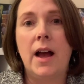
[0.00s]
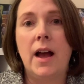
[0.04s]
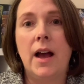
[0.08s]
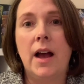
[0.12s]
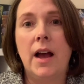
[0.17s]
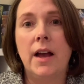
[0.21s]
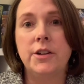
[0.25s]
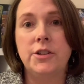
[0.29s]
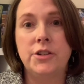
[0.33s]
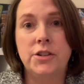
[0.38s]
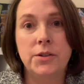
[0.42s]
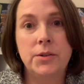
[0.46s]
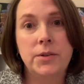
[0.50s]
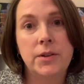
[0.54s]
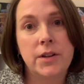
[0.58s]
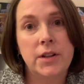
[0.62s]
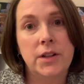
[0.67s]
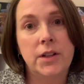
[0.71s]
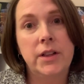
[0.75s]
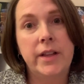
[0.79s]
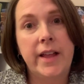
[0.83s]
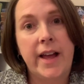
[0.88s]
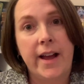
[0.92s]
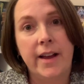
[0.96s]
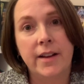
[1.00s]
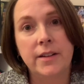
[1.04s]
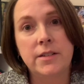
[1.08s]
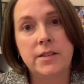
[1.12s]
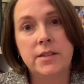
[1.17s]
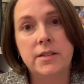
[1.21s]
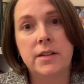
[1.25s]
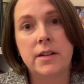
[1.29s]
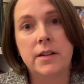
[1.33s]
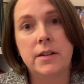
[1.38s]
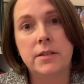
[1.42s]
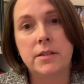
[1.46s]
I do collect
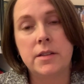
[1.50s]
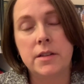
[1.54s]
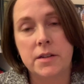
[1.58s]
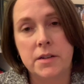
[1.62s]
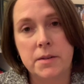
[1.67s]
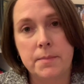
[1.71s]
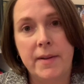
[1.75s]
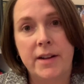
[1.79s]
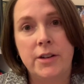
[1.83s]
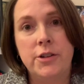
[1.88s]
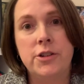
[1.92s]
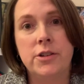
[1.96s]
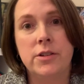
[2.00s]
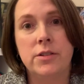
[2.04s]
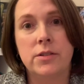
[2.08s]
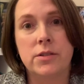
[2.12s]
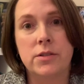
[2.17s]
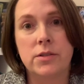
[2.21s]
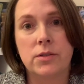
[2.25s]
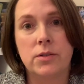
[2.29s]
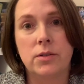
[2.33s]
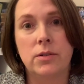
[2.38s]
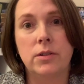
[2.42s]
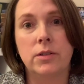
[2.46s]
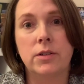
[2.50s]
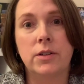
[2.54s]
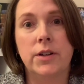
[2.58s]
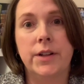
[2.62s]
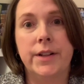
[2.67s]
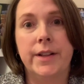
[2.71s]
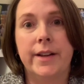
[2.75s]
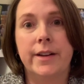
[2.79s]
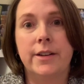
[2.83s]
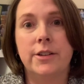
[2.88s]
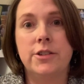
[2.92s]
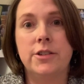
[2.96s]
the Dimensions Gold
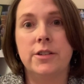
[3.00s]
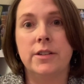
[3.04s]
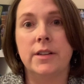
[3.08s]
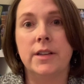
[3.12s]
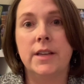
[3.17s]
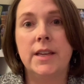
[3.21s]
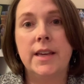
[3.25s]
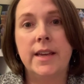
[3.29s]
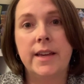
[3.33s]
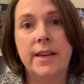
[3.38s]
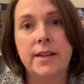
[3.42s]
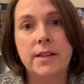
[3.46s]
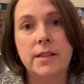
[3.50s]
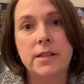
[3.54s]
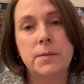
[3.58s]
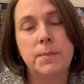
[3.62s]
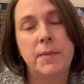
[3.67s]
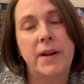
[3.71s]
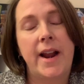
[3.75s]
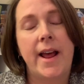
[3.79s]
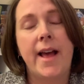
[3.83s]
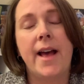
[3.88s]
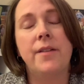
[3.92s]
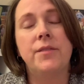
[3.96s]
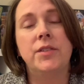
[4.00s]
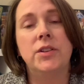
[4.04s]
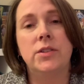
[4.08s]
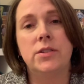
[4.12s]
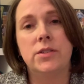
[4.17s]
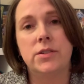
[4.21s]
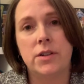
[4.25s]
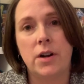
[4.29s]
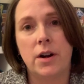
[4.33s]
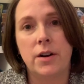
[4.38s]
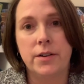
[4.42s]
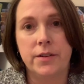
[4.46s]
Collection kits, but I haven't
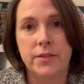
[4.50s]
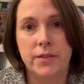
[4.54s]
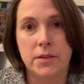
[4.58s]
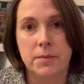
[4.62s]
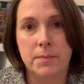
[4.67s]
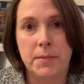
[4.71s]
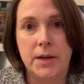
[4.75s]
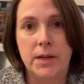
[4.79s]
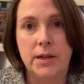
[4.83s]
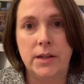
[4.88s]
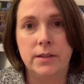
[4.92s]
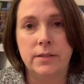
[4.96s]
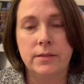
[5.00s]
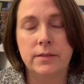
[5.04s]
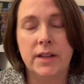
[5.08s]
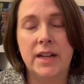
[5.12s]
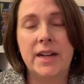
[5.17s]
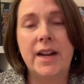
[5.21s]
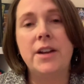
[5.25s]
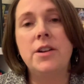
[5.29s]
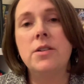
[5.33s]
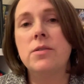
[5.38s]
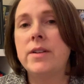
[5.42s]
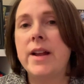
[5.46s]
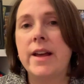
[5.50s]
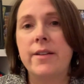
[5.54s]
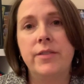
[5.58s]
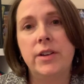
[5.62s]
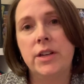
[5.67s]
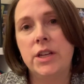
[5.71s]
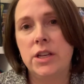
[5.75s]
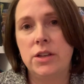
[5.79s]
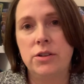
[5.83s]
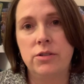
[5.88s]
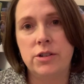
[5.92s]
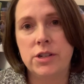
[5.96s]
started them all, and I don't have a
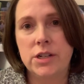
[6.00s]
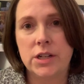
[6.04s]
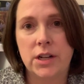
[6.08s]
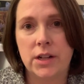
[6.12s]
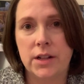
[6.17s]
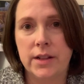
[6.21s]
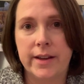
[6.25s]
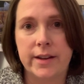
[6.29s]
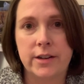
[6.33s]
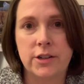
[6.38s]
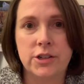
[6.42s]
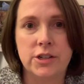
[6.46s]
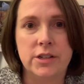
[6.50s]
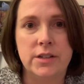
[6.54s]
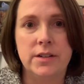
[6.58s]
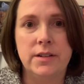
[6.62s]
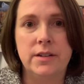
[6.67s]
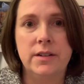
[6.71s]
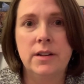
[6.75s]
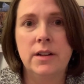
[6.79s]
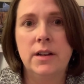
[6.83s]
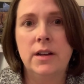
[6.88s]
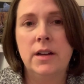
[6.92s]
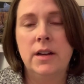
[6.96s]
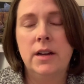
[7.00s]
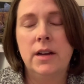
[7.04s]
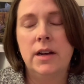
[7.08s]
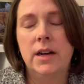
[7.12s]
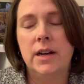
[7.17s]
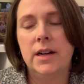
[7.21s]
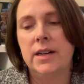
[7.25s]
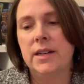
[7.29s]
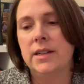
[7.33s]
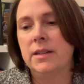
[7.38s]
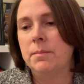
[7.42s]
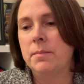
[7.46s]
huge collection.
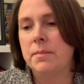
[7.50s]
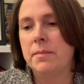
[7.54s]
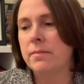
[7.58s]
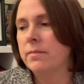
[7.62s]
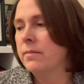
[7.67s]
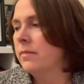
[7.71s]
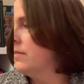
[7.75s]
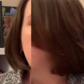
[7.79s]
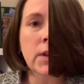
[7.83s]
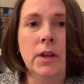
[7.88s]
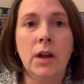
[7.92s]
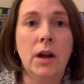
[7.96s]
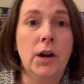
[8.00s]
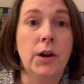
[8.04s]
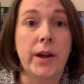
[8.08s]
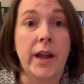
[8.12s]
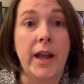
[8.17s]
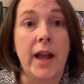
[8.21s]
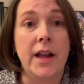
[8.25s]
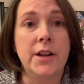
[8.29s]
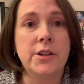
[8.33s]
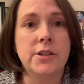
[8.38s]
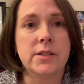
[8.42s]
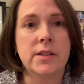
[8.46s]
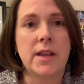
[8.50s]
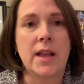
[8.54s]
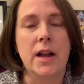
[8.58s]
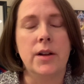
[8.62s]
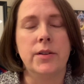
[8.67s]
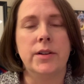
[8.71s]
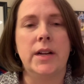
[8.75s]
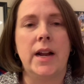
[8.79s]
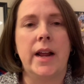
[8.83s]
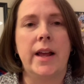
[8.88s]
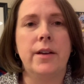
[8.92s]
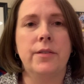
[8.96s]
Okay, I just
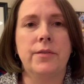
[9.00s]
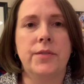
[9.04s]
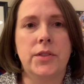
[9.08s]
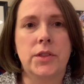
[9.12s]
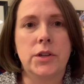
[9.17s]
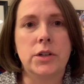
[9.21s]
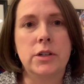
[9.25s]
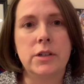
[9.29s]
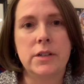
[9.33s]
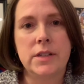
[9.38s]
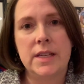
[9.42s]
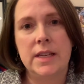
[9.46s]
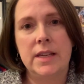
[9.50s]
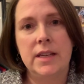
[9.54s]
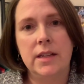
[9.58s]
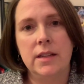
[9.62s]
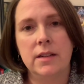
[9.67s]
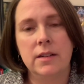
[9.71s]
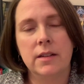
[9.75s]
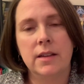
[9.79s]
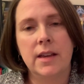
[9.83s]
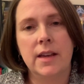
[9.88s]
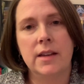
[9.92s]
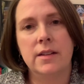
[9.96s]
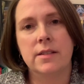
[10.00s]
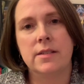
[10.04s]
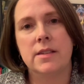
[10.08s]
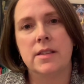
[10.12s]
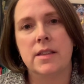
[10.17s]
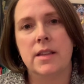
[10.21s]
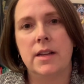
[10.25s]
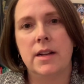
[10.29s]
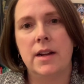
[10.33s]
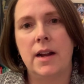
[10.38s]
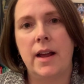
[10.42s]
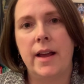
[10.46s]
counted. I have 13 kits
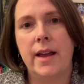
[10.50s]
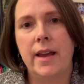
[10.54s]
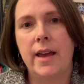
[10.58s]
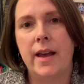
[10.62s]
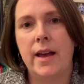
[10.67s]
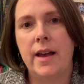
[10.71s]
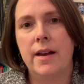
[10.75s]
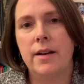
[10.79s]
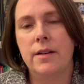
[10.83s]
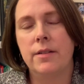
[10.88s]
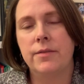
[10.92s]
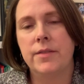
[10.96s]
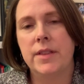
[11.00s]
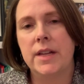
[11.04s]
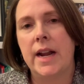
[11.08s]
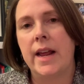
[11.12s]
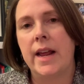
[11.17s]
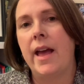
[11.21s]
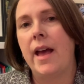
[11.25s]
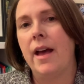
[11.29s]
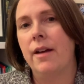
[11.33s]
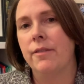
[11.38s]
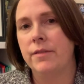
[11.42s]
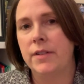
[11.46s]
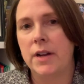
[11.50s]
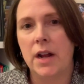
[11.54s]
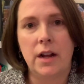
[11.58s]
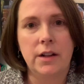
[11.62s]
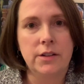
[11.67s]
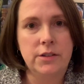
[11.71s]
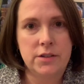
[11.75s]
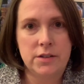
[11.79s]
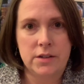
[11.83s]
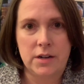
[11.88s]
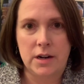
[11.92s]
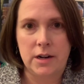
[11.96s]
that I have
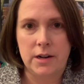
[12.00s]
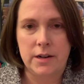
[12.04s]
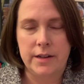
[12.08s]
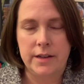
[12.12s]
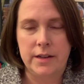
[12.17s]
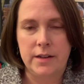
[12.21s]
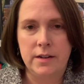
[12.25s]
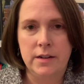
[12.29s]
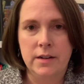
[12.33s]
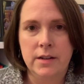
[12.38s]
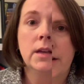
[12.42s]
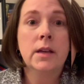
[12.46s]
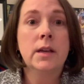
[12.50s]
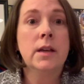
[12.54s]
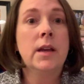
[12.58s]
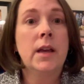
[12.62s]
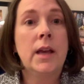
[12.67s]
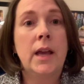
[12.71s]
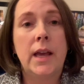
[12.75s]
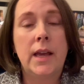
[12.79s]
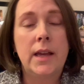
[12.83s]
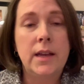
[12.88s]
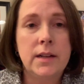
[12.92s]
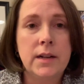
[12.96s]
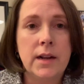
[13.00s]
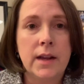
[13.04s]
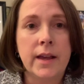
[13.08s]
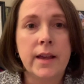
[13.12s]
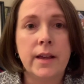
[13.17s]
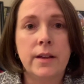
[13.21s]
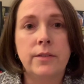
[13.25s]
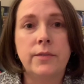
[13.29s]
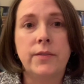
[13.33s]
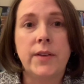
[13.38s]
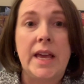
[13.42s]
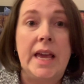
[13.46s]
not started, and I
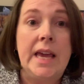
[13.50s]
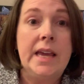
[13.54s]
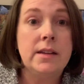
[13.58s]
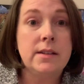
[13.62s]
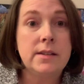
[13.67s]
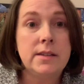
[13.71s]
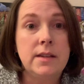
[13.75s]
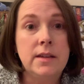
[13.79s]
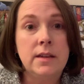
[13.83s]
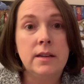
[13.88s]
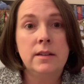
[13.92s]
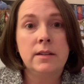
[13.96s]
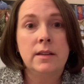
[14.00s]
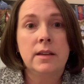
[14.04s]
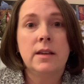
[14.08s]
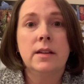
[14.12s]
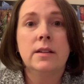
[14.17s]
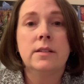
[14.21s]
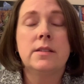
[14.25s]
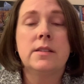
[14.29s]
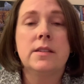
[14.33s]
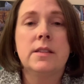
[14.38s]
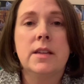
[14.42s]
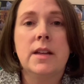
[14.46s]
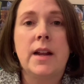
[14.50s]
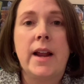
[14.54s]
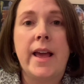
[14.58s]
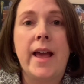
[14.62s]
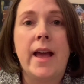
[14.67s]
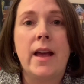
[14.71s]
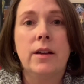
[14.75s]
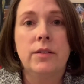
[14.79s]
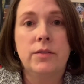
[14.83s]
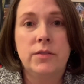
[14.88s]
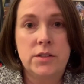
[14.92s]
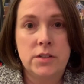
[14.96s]
have 18 kits that I
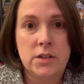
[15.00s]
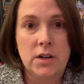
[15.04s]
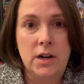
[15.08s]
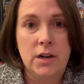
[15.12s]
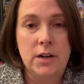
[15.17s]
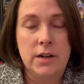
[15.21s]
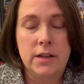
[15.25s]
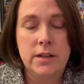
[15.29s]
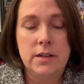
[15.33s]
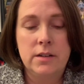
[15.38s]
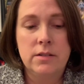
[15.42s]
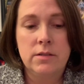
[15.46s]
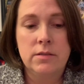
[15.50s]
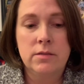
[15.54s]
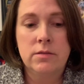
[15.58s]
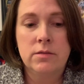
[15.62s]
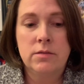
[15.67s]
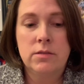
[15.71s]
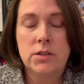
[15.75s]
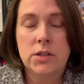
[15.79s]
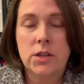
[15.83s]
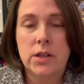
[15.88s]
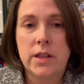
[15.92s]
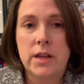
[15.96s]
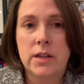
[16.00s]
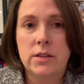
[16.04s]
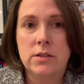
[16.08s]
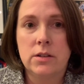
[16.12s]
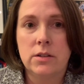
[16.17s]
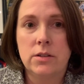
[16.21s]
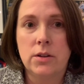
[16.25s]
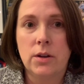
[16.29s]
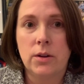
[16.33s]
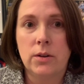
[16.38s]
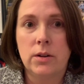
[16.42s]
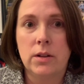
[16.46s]
have started. So that's a
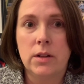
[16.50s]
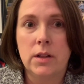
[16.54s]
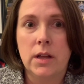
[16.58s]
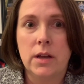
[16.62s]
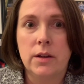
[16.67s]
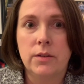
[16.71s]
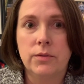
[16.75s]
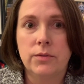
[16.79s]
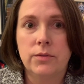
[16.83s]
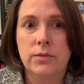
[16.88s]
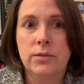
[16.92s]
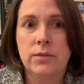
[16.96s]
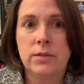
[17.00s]
total of